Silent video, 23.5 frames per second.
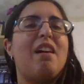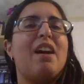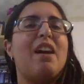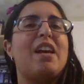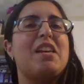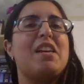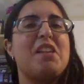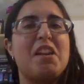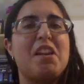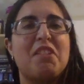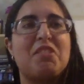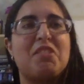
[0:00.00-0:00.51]

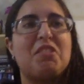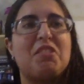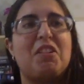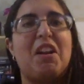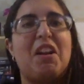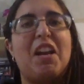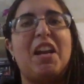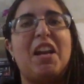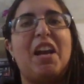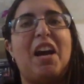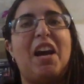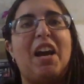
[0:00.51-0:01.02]

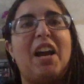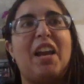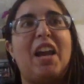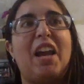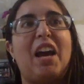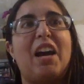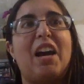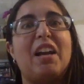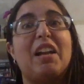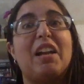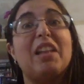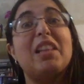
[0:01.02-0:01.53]
Yesterday I
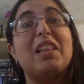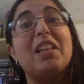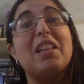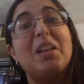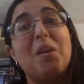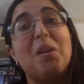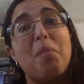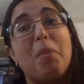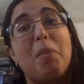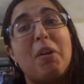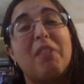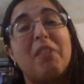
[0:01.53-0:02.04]
got a
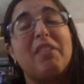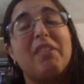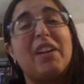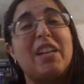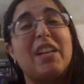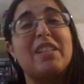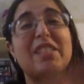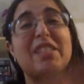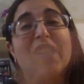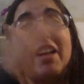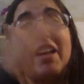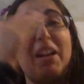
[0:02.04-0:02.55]
little bit of reading done.